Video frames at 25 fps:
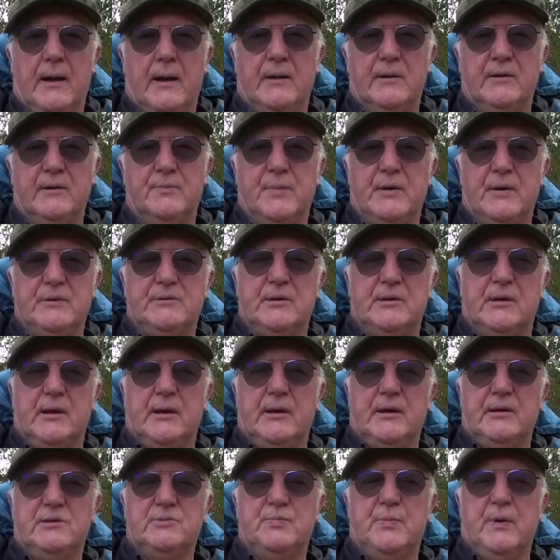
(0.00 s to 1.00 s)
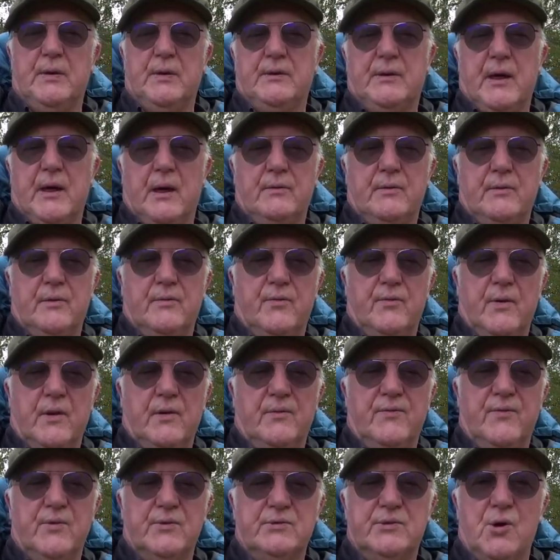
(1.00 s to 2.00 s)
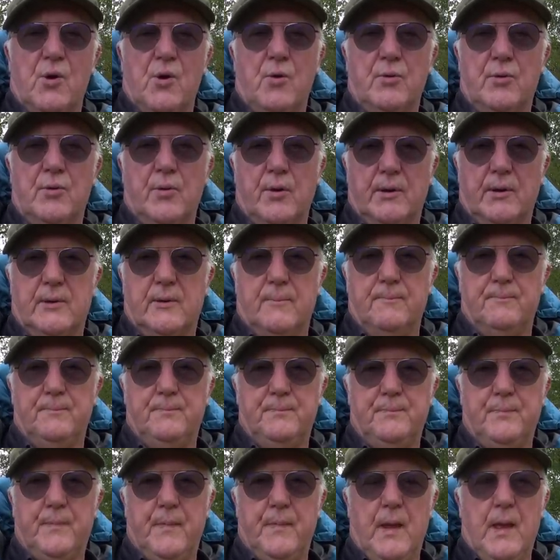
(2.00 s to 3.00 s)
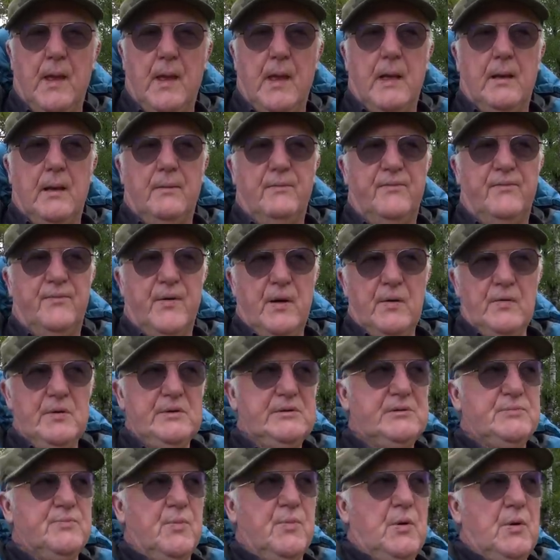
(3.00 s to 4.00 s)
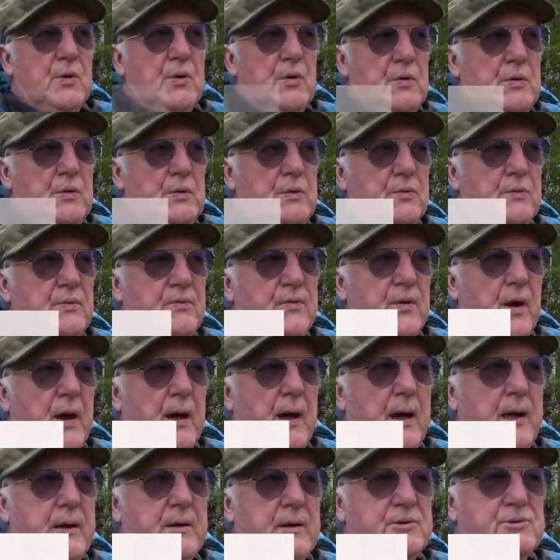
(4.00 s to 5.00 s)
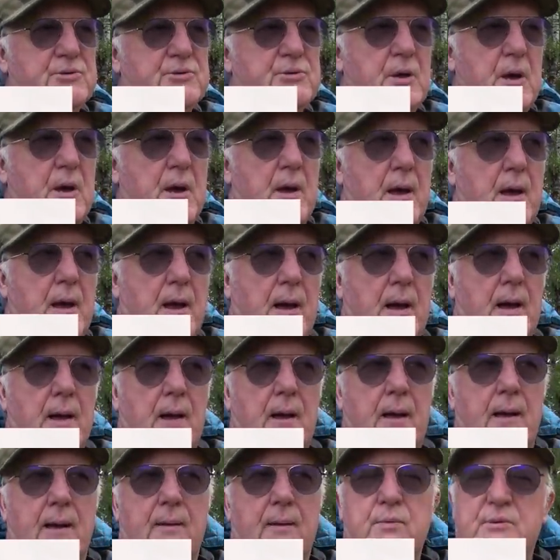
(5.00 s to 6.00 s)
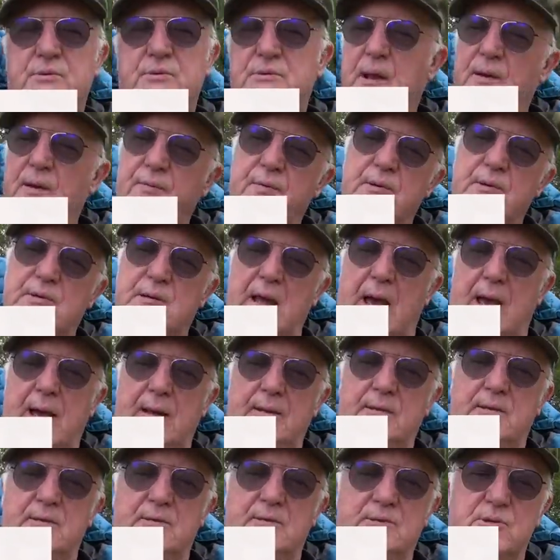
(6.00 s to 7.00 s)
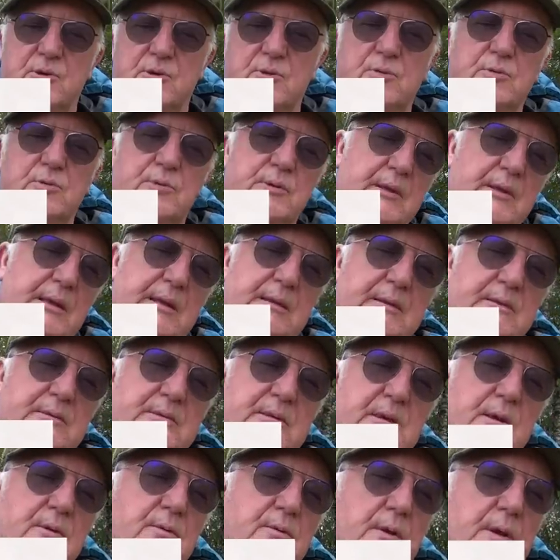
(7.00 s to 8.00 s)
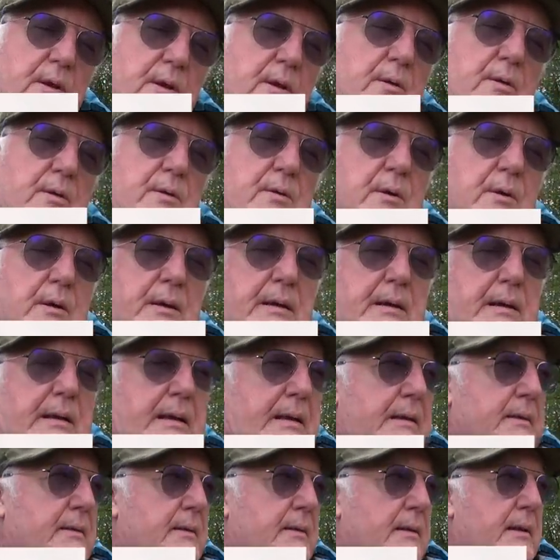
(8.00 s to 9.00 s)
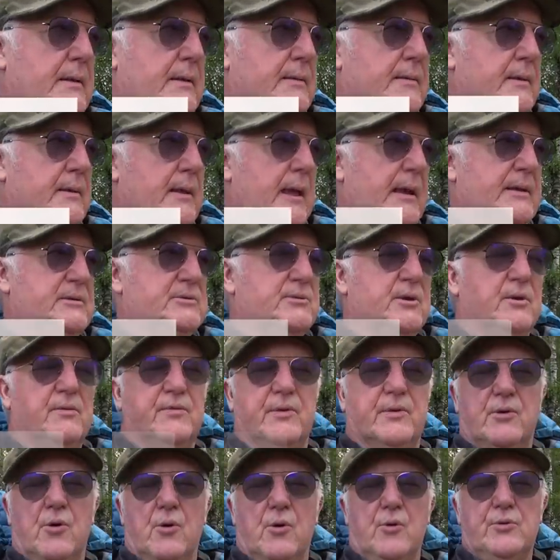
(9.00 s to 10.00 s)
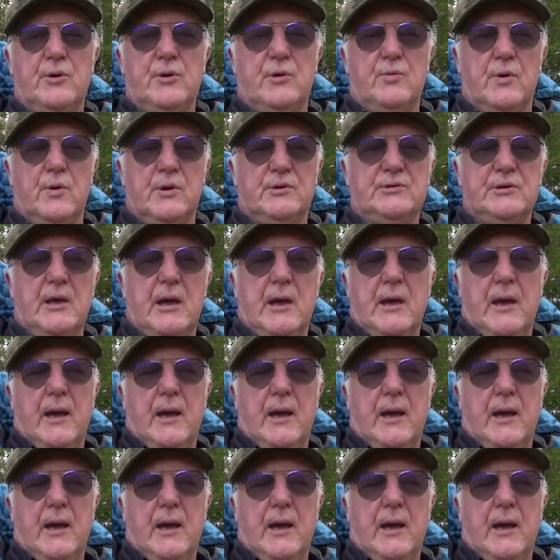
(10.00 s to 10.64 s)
and basically it's built out of reinforced concrete. Very small ouvrage. It was never attacked, so the interior and the exterior of the concrete works